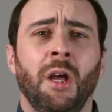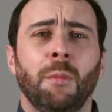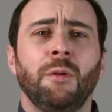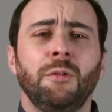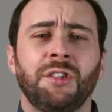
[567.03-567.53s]

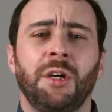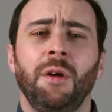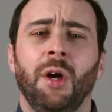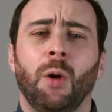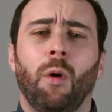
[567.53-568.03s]
But
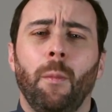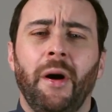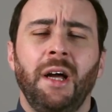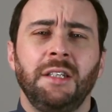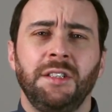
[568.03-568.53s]
also, what
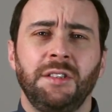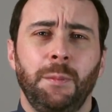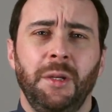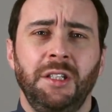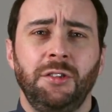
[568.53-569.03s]
biases and
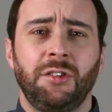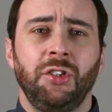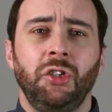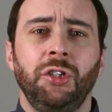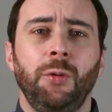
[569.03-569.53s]
opinions
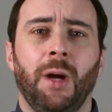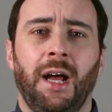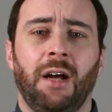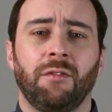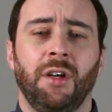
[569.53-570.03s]
do you
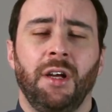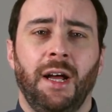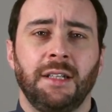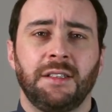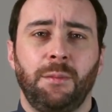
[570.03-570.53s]
have
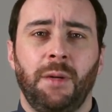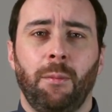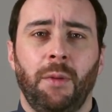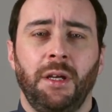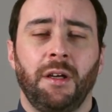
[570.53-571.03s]
as the
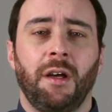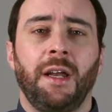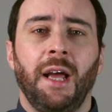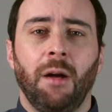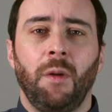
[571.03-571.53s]
map maker
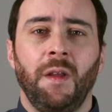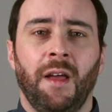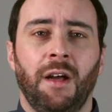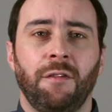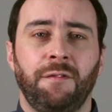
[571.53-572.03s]
and how might
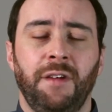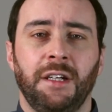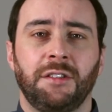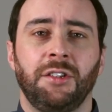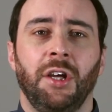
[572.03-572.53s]
that
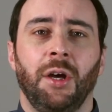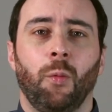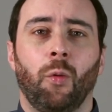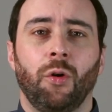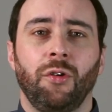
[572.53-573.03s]
affect
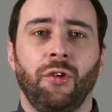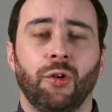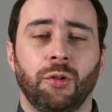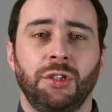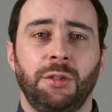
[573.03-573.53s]
what
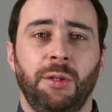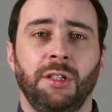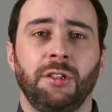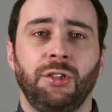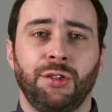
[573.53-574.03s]
you're doing
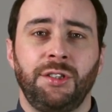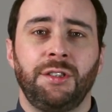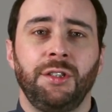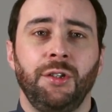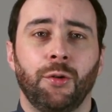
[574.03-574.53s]
and the
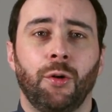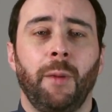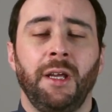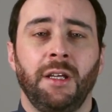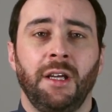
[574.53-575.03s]
choices that you're
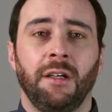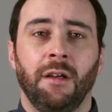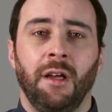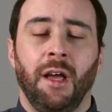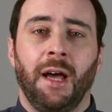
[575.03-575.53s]
making
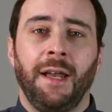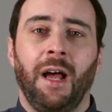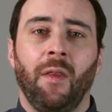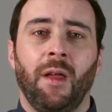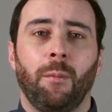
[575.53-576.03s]
and
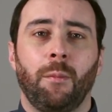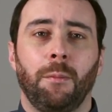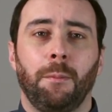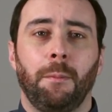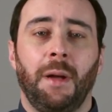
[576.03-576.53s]
how that
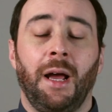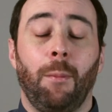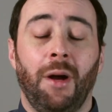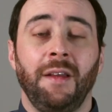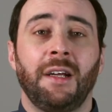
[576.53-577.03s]
how
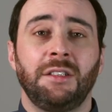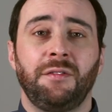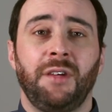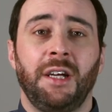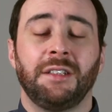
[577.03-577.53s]
might that
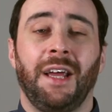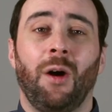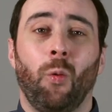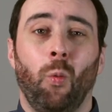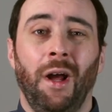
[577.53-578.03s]
affect
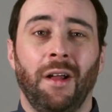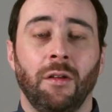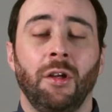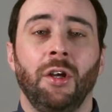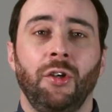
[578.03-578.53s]
how
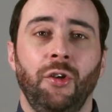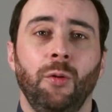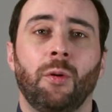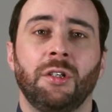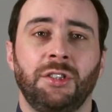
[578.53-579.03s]
well
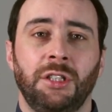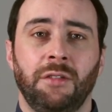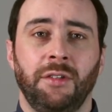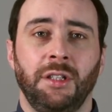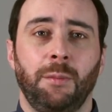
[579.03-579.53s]
you are
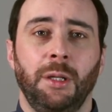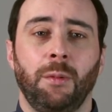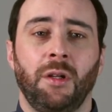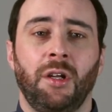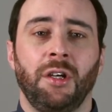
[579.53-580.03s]
serving the
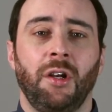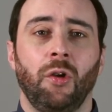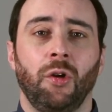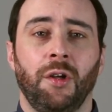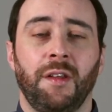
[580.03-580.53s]
people that are going to
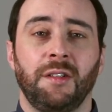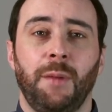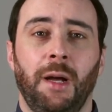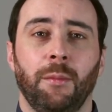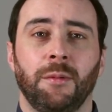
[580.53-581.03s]
look at this
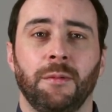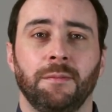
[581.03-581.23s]
map?